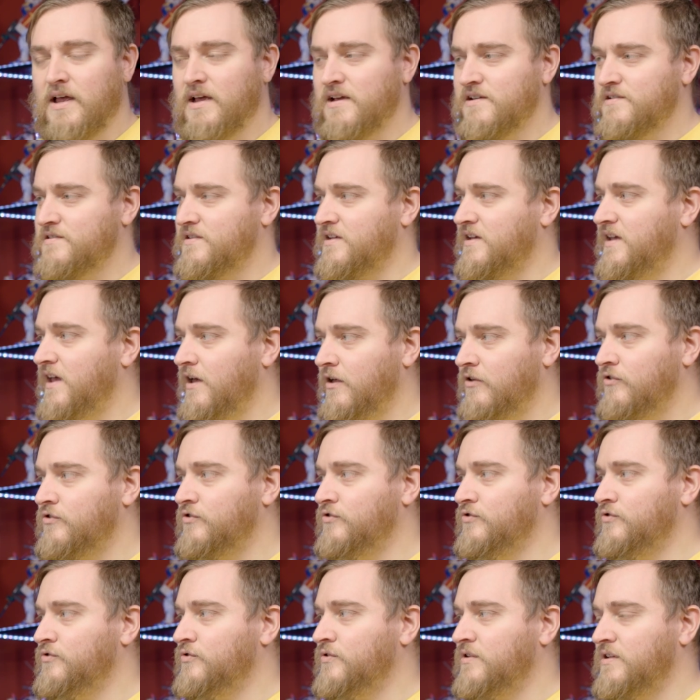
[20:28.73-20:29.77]
as the
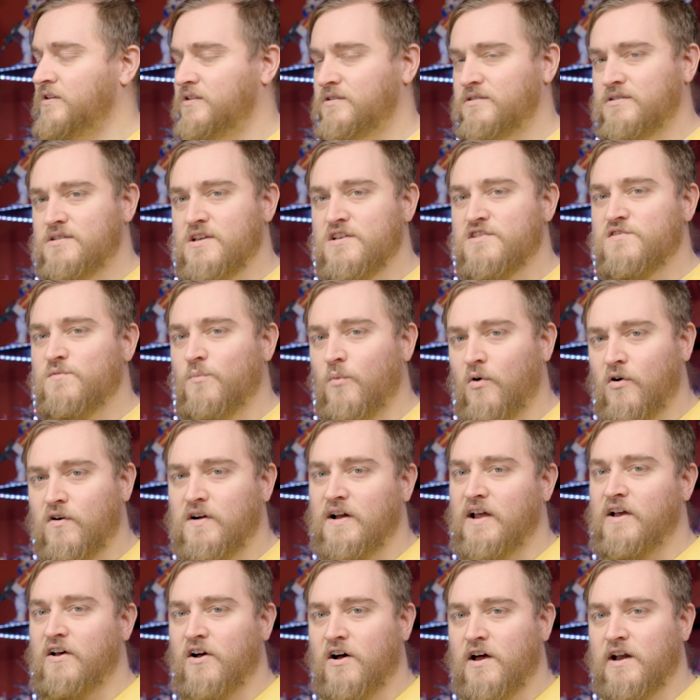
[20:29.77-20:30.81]
Gelgoog is
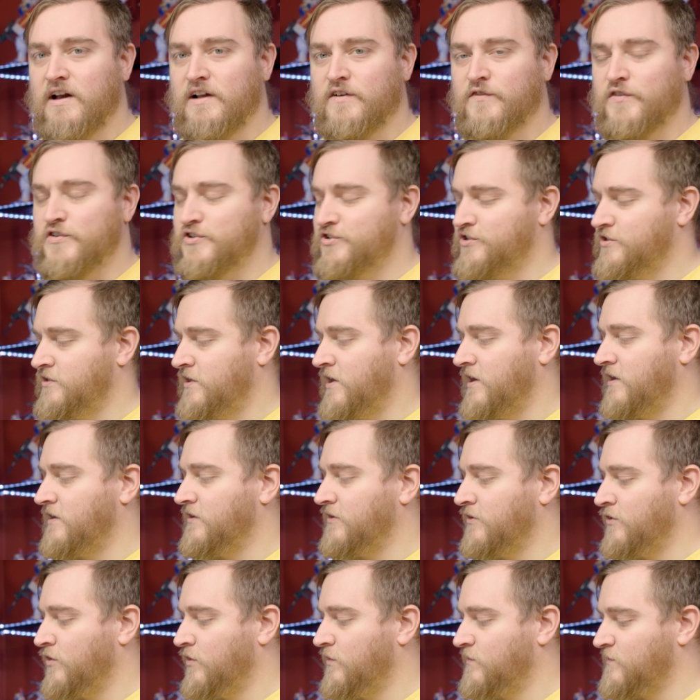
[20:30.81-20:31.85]
more iconic for Char
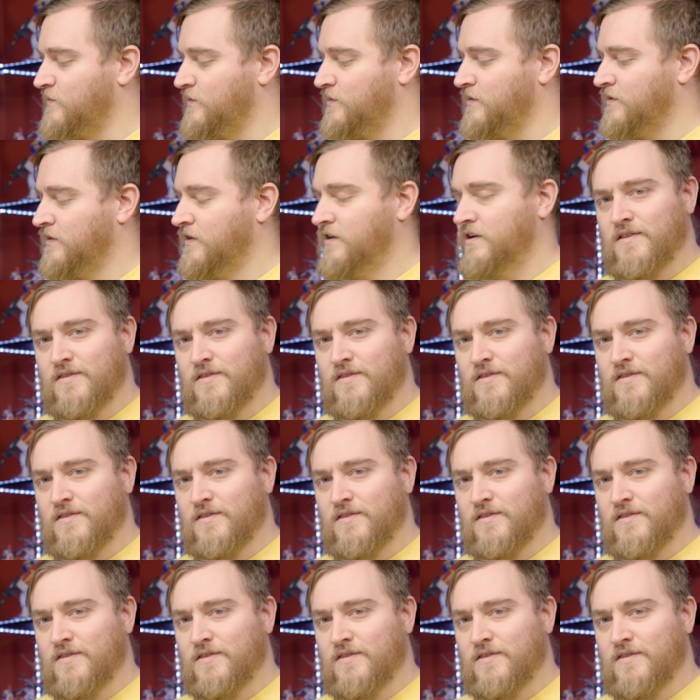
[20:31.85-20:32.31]
over